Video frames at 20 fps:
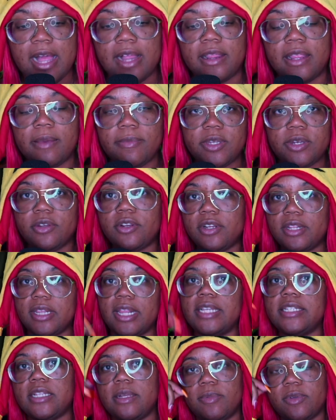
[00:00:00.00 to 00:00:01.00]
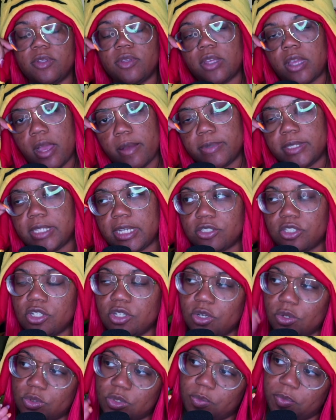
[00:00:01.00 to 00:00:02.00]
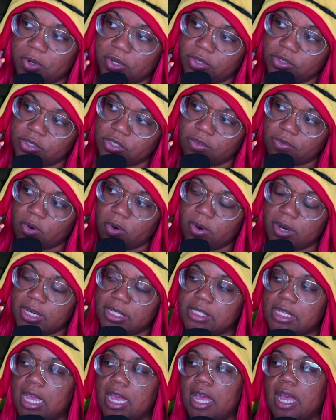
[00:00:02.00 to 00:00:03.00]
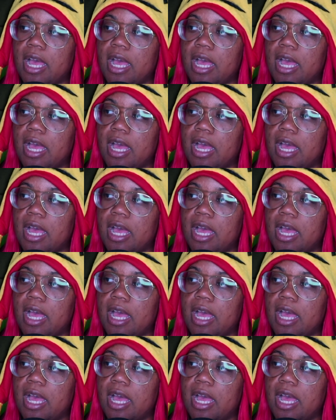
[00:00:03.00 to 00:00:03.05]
Let me know your thoughts down below in the comment section. No spoilers, of course.